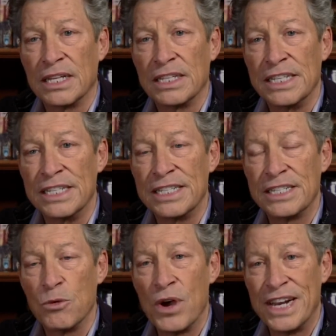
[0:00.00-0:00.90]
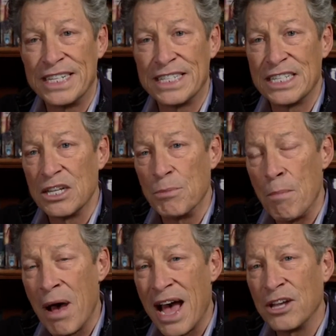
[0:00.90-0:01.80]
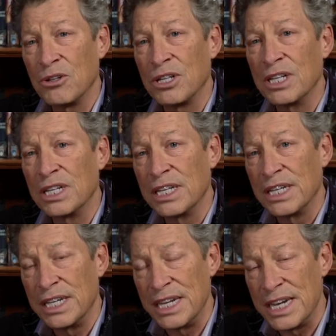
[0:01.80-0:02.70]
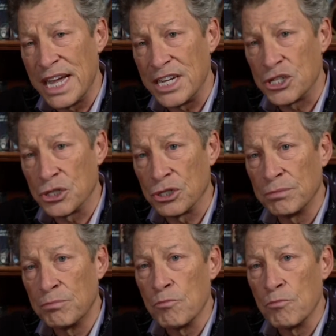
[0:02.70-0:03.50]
is, when it's mild in nature,